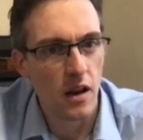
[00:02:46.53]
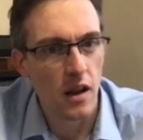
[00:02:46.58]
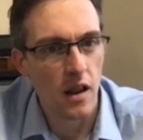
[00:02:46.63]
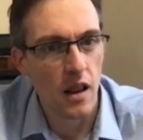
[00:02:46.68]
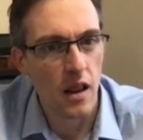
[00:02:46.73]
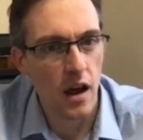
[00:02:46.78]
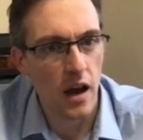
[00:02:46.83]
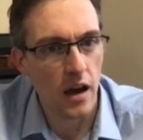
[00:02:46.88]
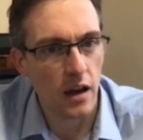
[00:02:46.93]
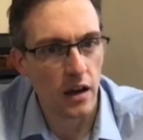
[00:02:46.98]

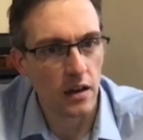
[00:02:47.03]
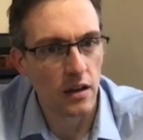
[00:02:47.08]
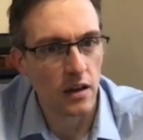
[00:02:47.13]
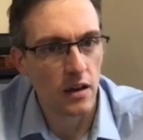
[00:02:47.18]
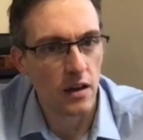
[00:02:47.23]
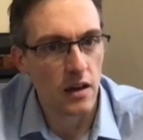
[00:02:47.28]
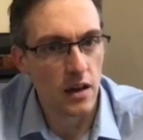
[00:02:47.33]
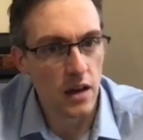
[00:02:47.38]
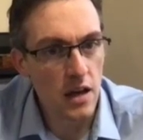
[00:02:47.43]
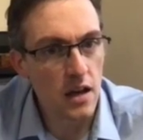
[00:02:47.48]
Like,
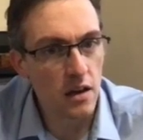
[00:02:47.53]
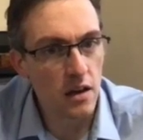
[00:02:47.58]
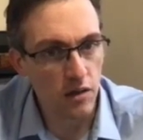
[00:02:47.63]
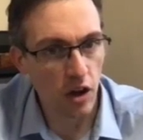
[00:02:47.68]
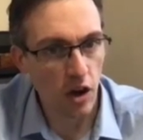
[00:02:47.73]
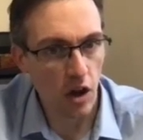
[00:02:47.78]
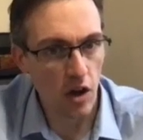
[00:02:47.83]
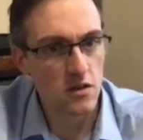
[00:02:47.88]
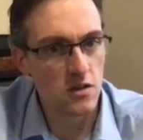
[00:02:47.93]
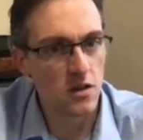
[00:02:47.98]
here, the
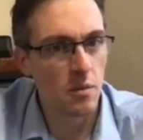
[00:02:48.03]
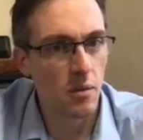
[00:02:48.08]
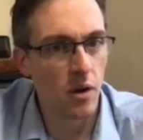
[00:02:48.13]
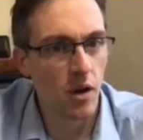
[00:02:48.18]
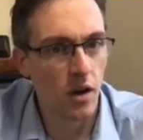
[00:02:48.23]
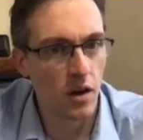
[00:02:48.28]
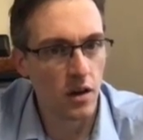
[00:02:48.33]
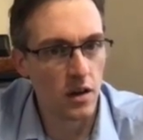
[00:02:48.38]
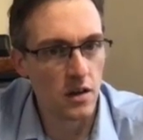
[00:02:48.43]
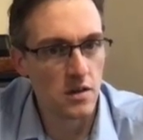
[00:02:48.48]

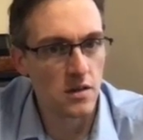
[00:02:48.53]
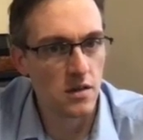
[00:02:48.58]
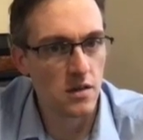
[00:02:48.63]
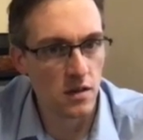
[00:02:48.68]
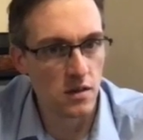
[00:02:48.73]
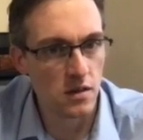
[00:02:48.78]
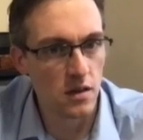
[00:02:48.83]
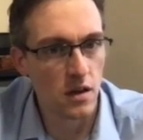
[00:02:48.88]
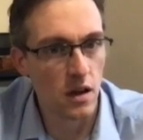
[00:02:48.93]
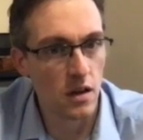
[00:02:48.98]
customer is
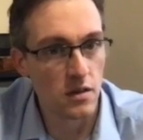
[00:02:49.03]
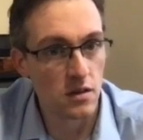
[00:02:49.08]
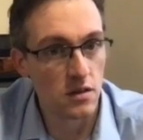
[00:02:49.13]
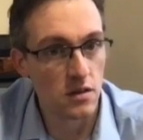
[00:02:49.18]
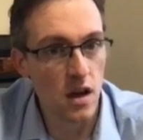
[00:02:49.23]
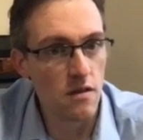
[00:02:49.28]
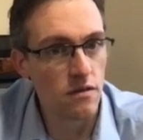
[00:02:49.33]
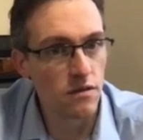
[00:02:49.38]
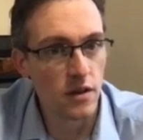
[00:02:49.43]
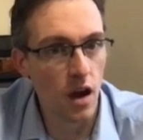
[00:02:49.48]
a
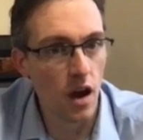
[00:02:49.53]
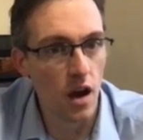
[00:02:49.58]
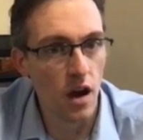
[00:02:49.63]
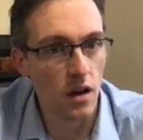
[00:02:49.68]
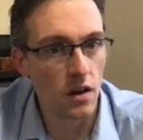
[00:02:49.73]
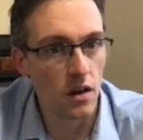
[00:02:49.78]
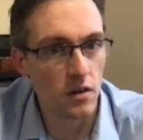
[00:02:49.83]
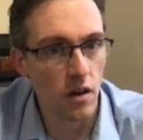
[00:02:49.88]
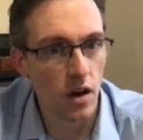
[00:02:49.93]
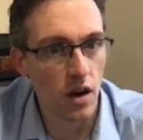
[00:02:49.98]
dev
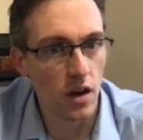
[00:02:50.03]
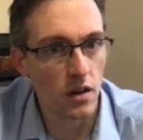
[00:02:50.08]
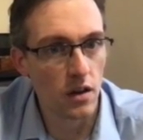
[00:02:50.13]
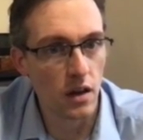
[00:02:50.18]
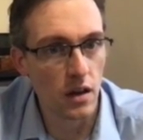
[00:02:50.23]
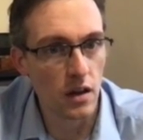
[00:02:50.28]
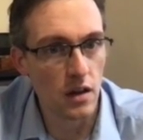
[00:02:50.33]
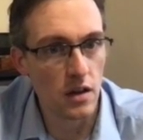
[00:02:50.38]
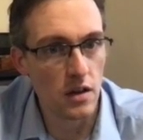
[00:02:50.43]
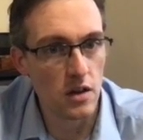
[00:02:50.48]
guy, right?
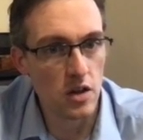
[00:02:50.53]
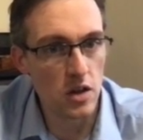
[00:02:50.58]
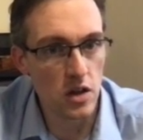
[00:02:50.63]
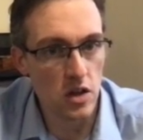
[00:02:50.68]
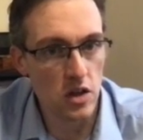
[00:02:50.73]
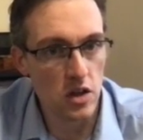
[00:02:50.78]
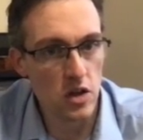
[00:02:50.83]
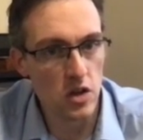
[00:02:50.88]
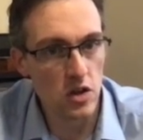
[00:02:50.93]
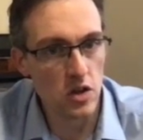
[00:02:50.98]

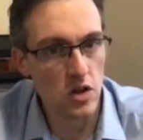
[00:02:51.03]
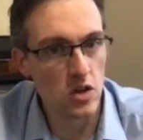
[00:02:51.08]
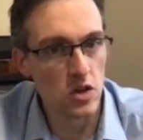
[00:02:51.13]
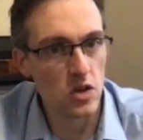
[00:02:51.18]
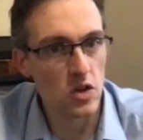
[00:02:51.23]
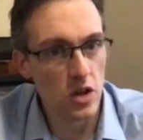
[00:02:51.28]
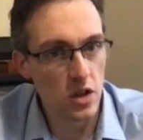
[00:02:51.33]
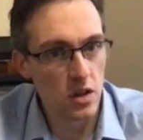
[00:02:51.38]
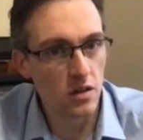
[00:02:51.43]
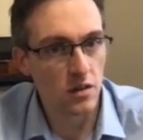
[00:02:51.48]

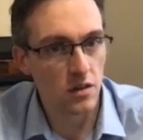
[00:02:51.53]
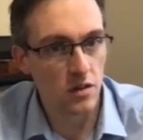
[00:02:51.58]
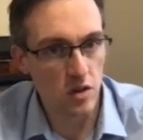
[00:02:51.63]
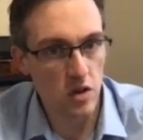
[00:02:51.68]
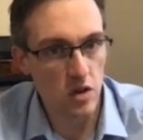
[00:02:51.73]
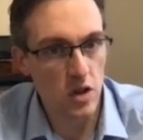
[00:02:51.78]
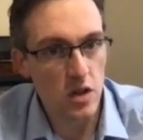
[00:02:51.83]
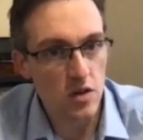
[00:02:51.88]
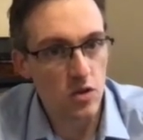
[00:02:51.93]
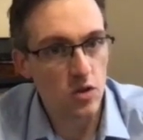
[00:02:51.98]
You
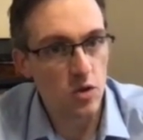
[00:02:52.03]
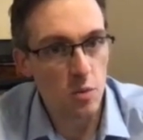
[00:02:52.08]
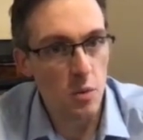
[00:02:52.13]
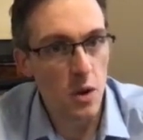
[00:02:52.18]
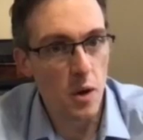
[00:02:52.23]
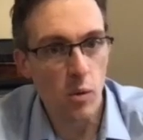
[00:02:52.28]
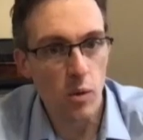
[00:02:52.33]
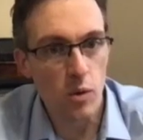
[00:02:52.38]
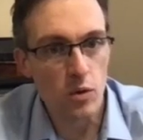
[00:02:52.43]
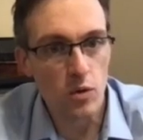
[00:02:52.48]
need to be
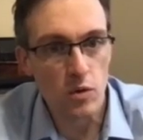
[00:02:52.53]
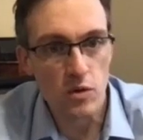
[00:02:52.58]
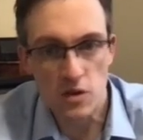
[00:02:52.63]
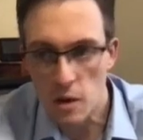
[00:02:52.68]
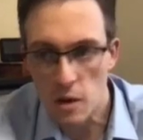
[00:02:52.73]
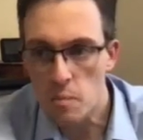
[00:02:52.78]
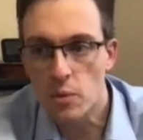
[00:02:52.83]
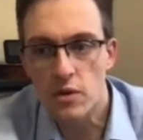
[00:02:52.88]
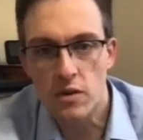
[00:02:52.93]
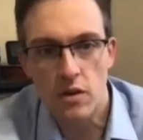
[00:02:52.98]
able to
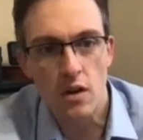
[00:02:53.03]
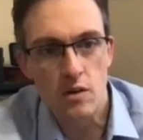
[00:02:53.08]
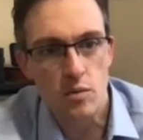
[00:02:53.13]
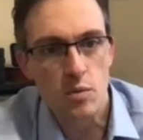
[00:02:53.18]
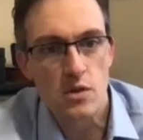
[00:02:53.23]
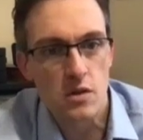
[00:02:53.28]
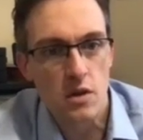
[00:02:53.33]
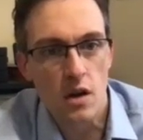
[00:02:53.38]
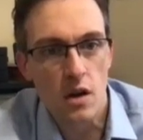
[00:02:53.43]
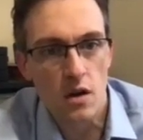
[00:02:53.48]
sympathize with
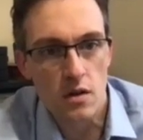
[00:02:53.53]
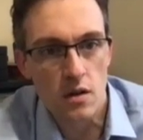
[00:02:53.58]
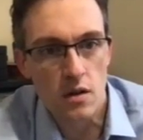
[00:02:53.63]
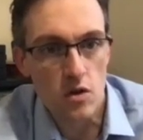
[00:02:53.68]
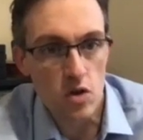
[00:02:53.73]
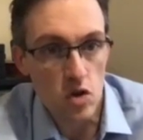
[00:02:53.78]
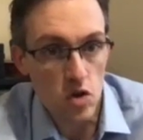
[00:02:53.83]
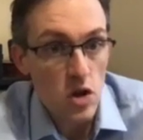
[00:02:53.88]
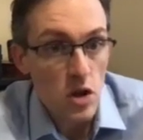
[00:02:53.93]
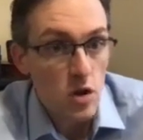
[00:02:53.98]

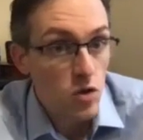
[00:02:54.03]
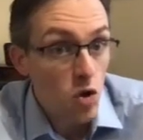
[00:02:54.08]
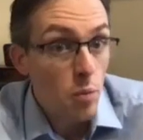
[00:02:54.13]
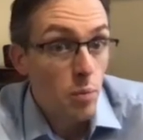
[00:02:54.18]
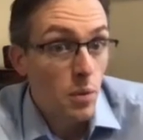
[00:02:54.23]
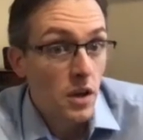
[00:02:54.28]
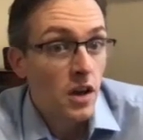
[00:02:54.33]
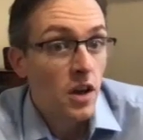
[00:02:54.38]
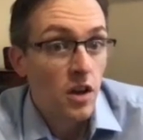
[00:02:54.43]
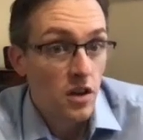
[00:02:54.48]
you're
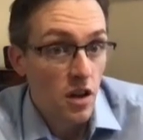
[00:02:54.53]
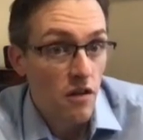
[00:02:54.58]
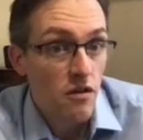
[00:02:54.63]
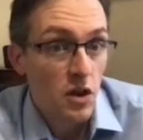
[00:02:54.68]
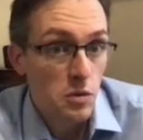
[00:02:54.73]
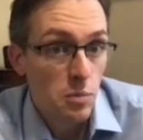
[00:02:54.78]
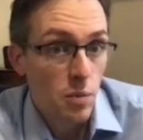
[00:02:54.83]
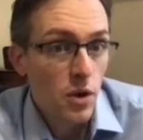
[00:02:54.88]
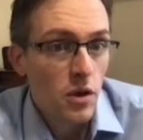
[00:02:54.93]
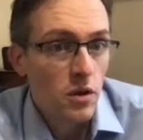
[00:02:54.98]
building a dev
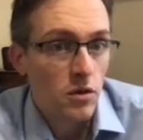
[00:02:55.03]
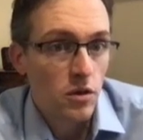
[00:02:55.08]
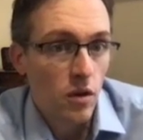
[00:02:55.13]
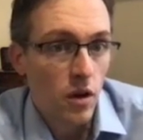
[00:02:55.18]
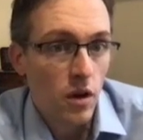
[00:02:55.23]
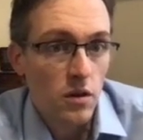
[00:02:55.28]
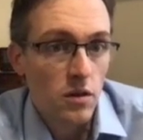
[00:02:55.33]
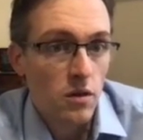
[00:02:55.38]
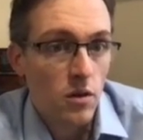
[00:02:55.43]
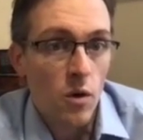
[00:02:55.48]
experience, right?
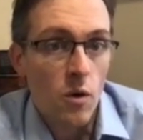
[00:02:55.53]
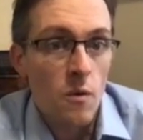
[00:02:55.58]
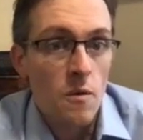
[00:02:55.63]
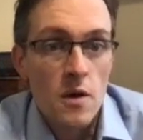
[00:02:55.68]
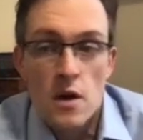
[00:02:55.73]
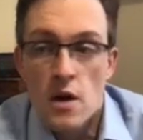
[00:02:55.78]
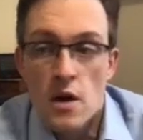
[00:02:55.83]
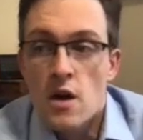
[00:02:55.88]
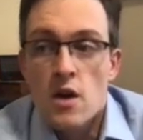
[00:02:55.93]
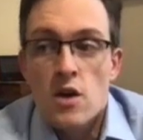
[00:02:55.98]
So
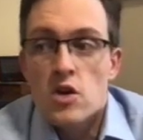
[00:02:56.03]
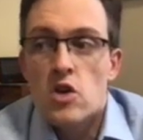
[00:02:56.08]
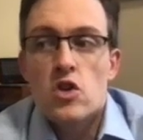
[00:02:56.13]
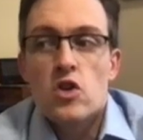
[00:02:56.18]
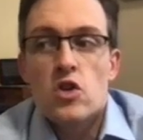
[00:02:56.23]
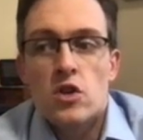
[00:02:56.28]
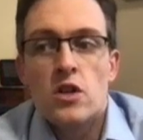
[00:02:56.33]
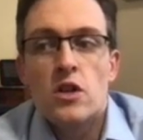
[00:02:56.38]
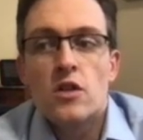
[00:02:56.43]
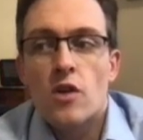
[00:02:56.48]
you
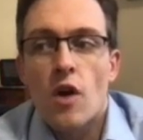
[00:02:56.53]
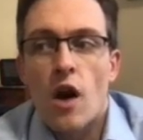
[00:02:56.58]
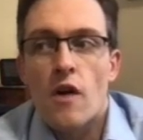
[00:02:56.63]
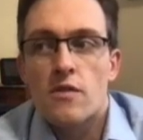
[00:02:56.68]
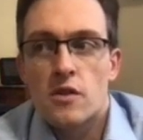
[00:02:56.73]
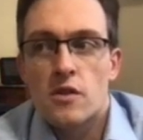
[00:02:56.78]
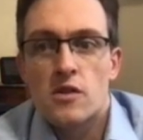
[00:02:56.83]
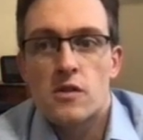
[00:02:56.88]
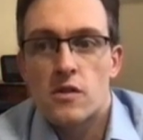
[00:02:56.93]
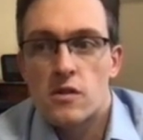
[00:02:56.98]
need to have
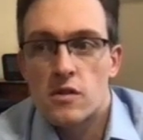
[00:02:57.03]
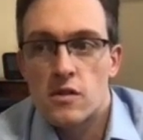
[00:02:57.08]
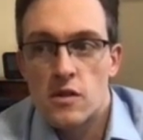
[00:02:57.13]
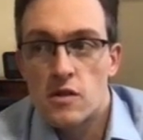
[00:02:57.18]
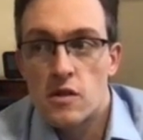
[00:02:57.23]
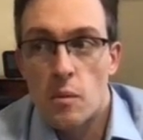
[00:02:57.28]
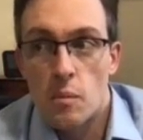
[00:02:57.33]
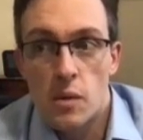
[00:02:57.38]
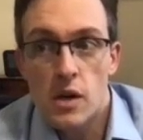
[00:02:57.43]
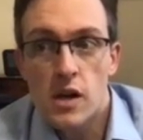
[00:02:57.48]
this
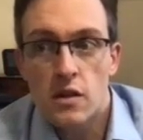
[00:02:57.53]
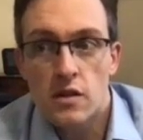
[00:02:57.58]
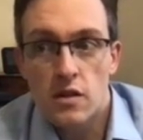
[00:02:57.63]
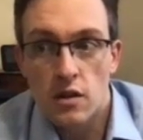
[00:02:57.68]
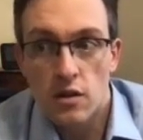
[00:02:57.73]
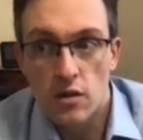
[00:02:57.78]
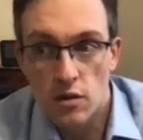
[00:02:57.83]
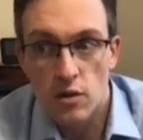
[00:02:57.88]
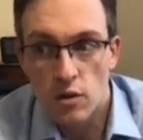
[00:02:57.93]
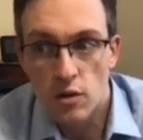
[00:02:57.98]
ability
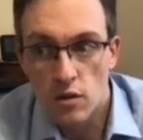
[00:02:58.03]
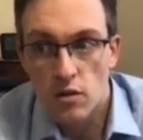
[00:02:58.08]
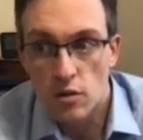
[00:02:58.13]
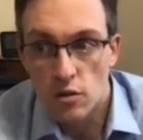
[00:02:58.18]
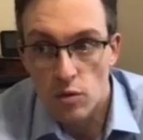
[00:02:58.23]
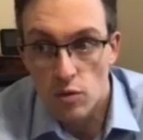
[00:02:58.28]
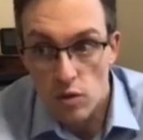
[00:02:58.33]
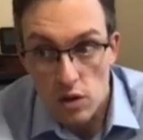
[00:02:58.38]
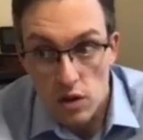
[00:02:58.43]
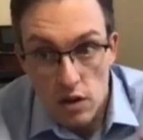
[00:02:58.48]
to
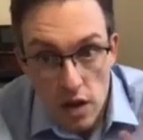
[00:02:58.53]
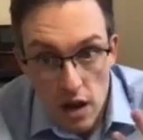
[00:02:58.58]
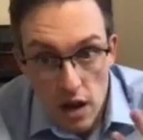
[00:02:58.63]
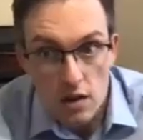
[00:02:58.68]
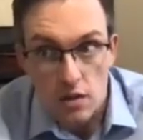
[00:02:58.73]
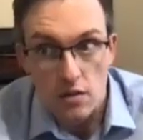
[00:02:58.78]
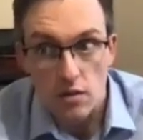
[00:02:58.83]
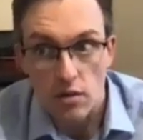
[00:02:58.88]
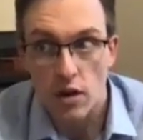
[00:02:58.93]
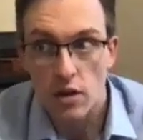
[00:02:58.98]
get
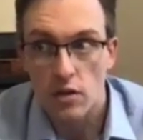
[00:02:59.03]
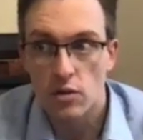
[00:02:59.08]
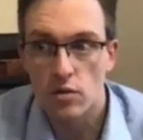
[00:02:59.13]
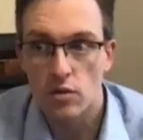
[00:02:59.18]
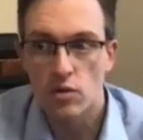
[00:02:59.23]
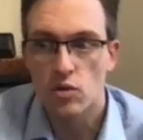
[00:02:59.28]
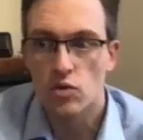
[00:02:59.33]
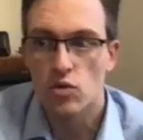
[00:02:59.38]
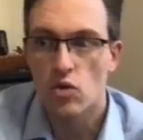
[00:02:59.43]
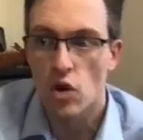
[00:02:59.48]
it, right?
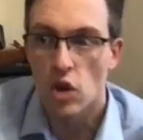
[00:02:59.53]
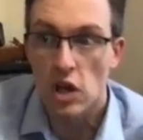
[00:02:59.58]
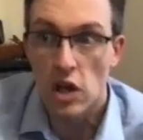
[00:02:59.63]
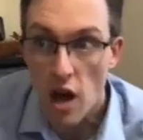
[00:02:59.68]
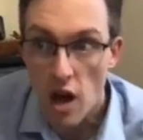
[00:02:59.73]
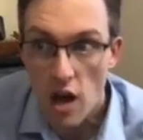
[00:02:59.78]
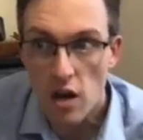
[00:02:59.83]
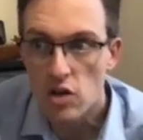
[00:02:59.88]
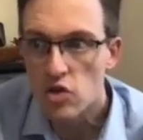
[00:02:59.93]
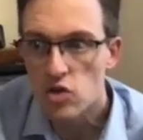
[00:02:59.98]
To
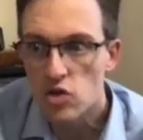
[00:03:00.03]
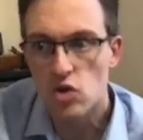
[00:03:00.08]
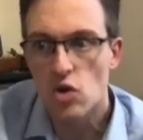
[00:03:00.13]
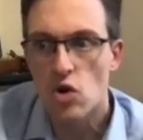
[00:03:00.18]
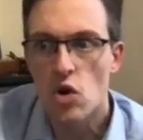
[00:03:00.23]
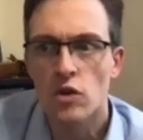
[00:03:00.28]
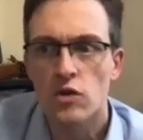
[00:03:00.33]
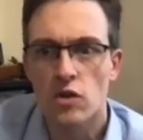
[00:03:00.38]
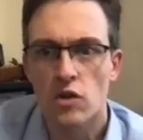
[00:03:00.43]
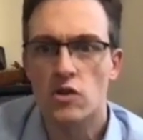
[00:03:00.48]
engage, to go under
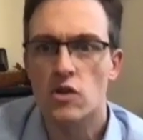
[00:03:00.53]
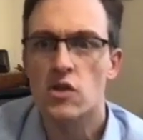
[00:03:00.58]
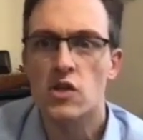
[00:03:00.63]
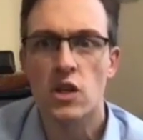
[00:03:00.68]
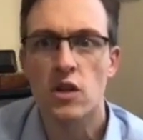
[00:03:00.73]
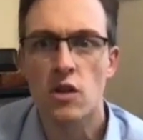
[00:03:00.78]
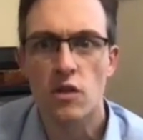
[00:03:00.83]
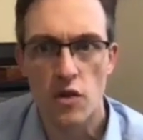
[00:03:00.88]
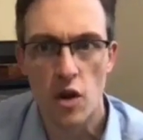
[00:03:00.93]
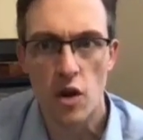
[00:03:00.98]
the skin of
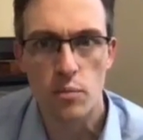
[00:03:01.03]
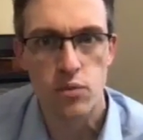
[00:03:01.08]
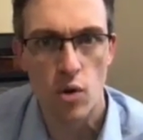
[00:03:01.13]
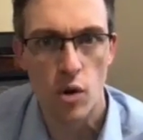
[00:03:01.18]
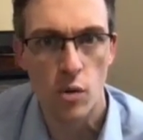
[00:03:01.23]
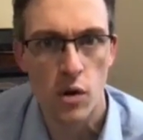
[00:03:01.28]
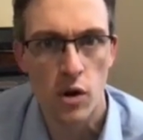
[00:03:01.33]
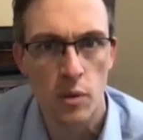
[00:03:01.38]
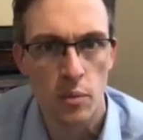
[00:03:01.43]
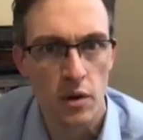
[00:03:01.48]
their problem,
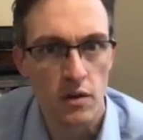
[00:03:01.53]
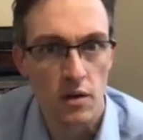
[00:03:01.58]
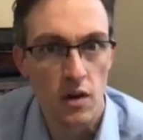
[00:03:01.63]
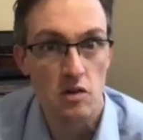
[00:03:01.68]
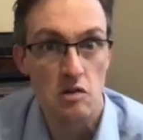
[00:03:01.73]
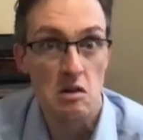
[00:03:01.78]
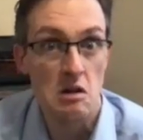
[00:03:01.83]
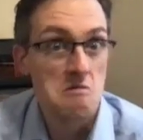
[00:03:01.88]
etc.